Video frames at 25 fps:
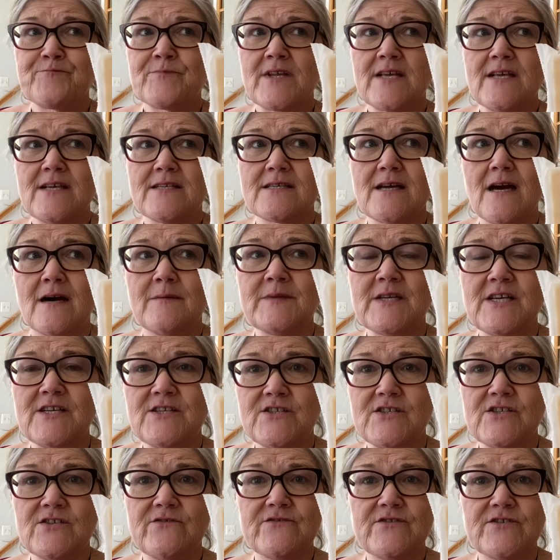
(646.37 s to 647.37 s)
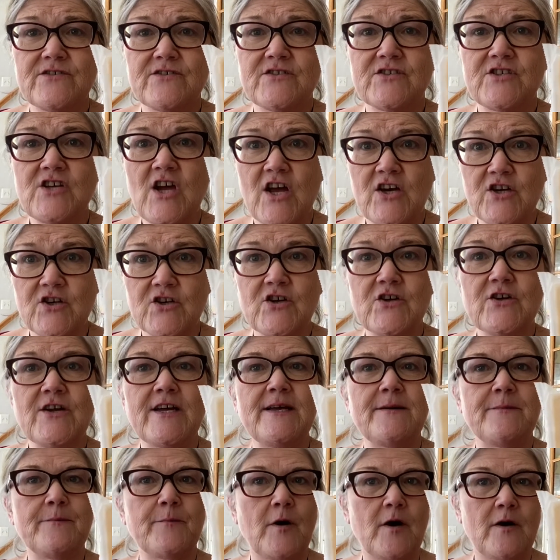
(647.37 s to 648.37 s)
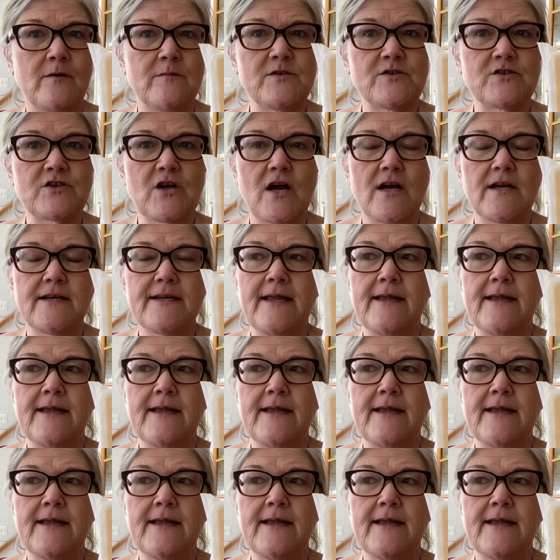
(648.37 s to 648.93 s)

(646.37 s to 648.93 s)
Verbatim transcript: It's combination of cheddar and Parmesan.